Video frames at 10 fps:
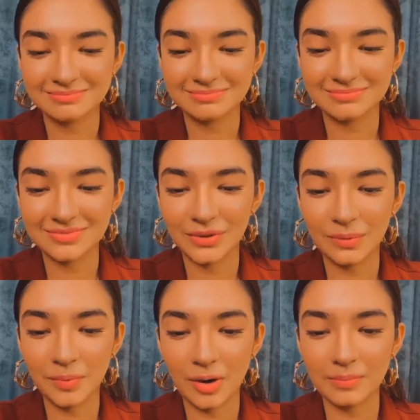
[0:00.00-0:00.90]
No
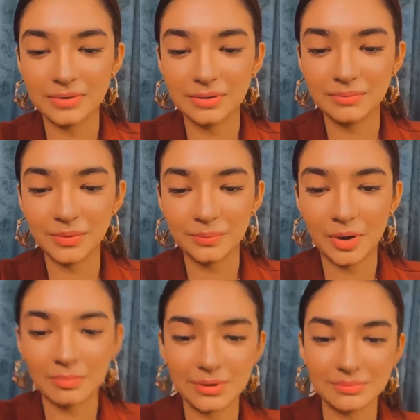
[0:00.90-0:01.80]
problem. No
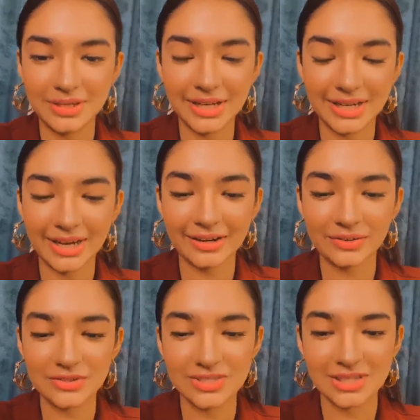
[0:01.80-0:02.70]
problem. Take care,
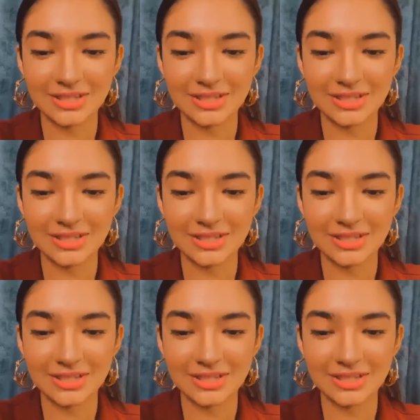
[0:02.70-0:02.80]
Khushi.